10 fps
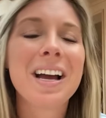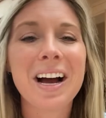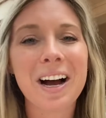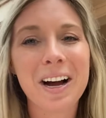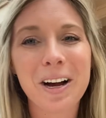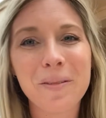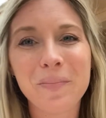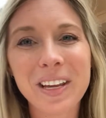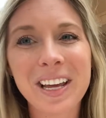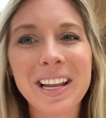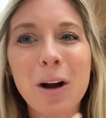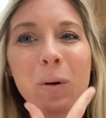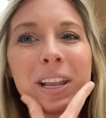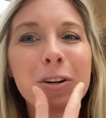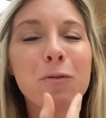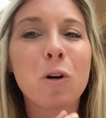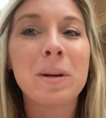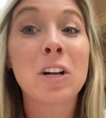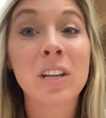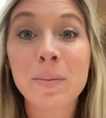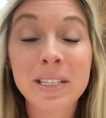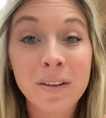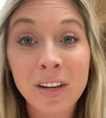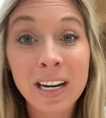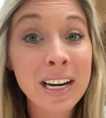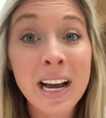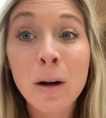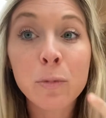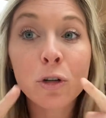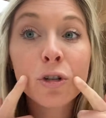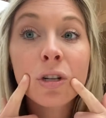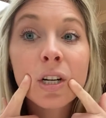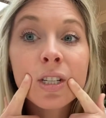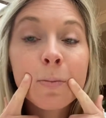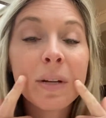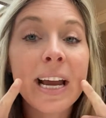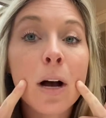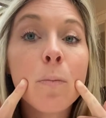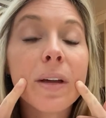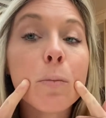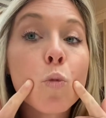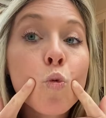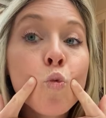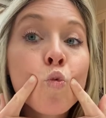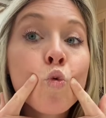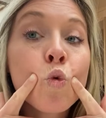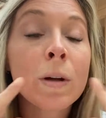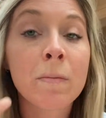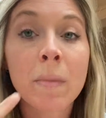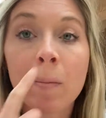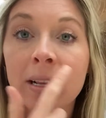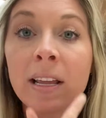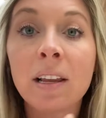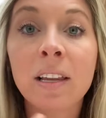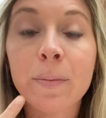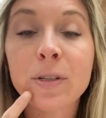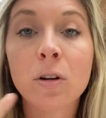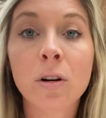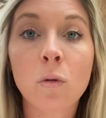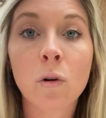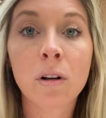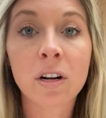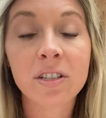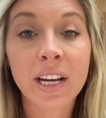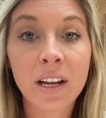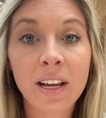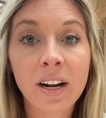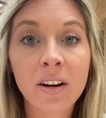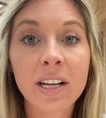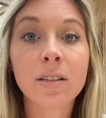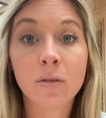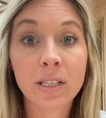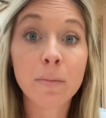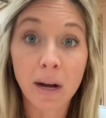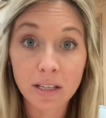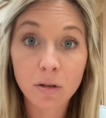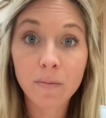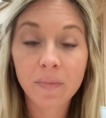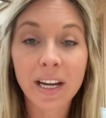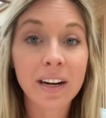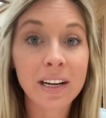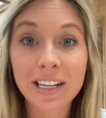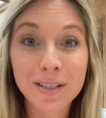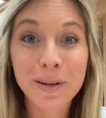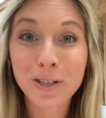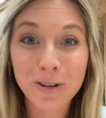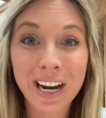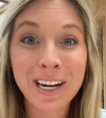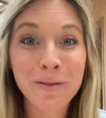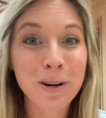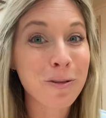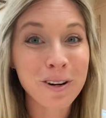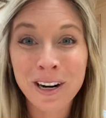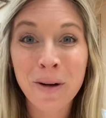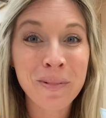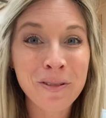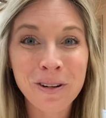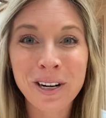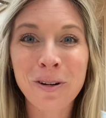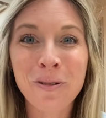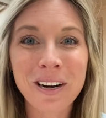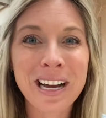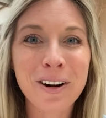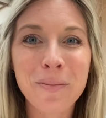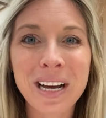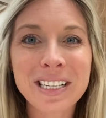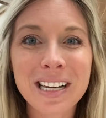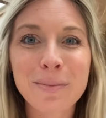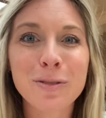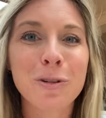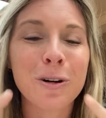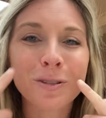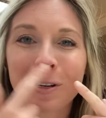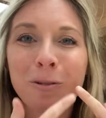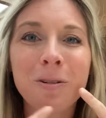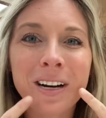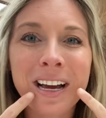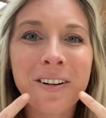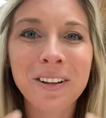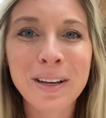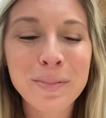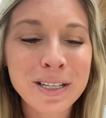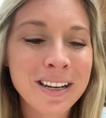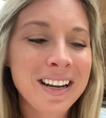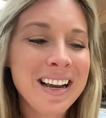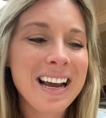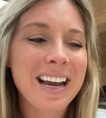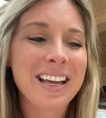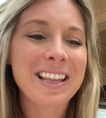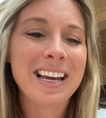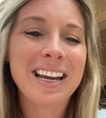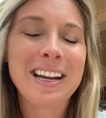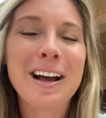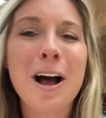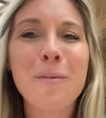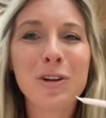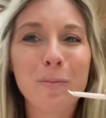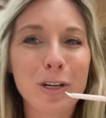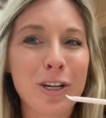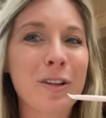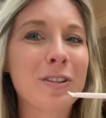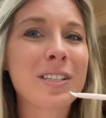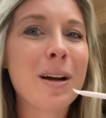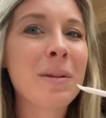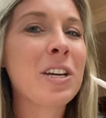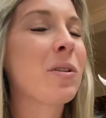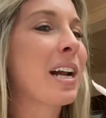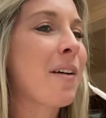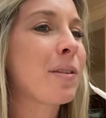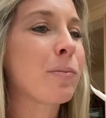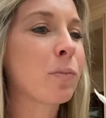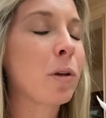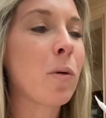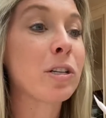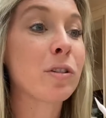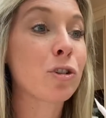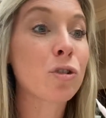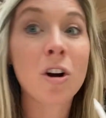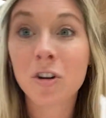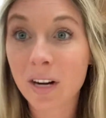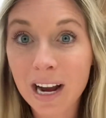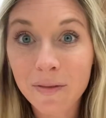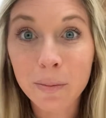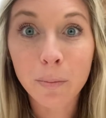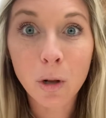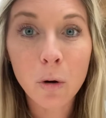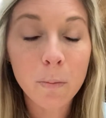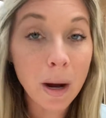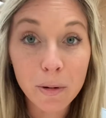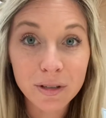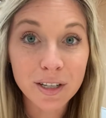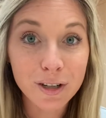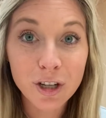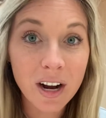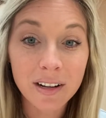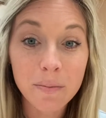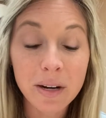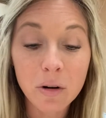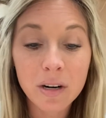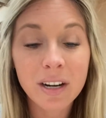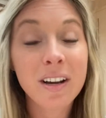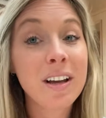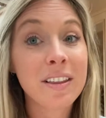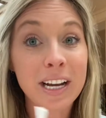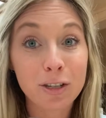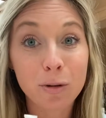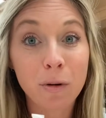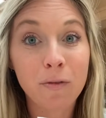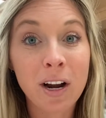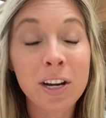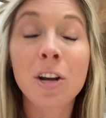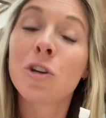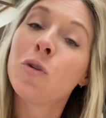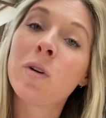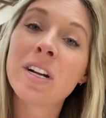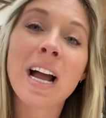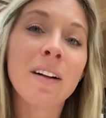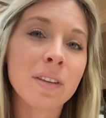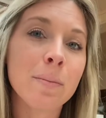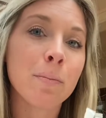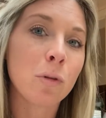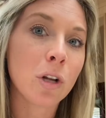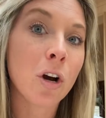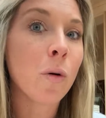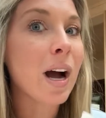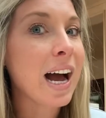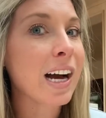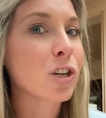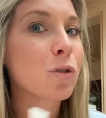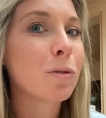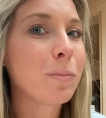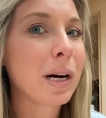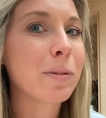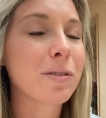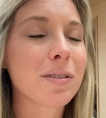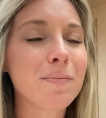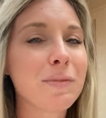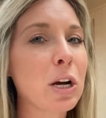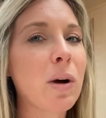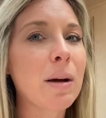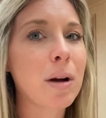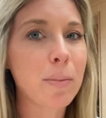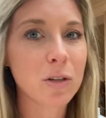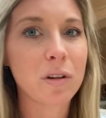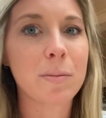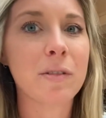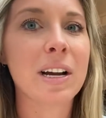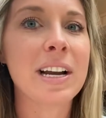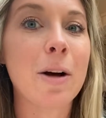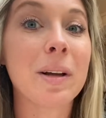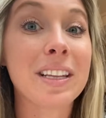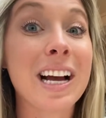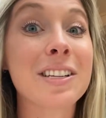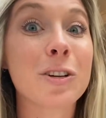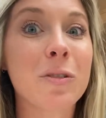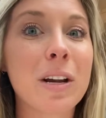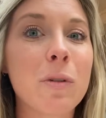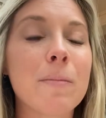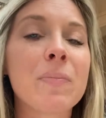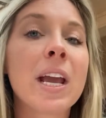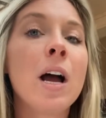And that way they're forming their lips. And if they need help, you're just gonna simply help them. Remember that the lips are oral articulator, and so it's a muscle and it needs to be trained. We're gonna work out our biceps. We're also gonna work out our lips. And then you can push on their stomach. You could have them blow into the straw. You could have them blow bubbles into chocolate milk. That's super fun. You could have them blow actual bubbles. Don't have bubbles with me right now, but that's a great one.